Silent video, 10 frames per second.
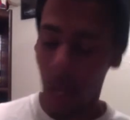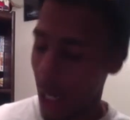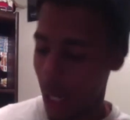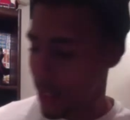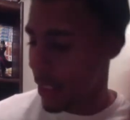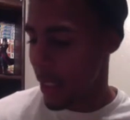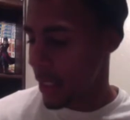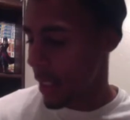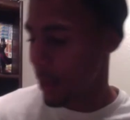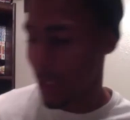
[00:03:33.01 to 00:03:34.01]
I think that's how
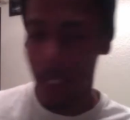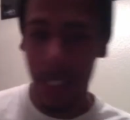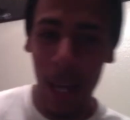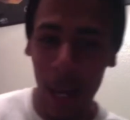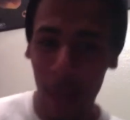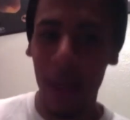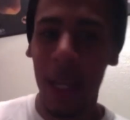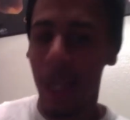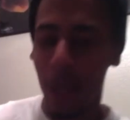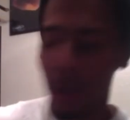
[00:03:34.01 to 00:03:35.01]
you say his name.
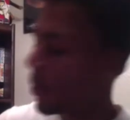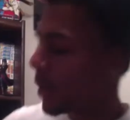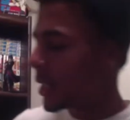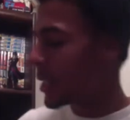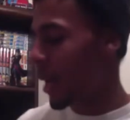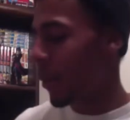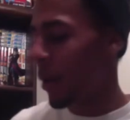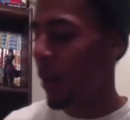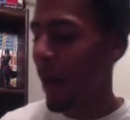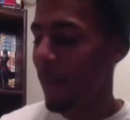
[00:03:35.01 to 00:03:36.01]
Killua is like one of
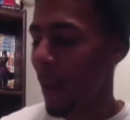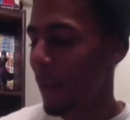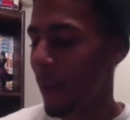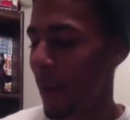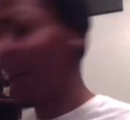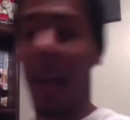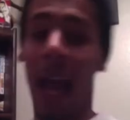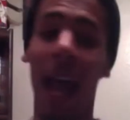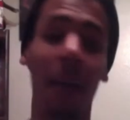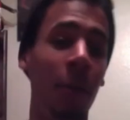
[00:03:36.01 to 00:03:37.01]
my favorite, and I
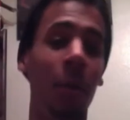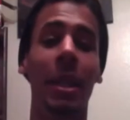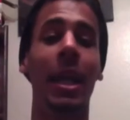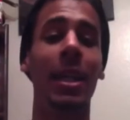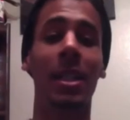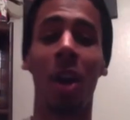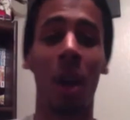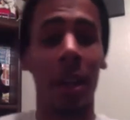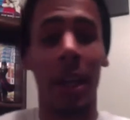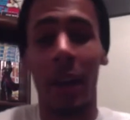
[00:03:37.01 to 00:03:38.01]
haven't really gotten to all the
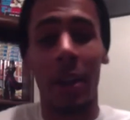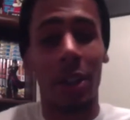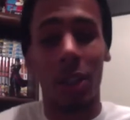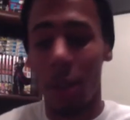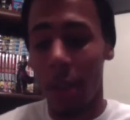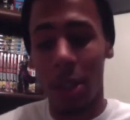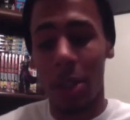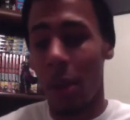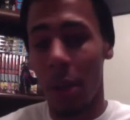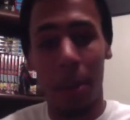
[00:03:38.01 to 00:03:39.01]
characters, so those are the
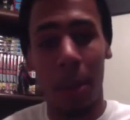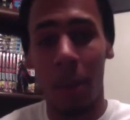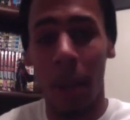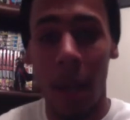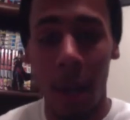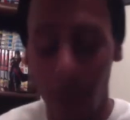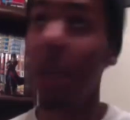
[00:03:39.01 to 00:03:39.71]
only people that I know.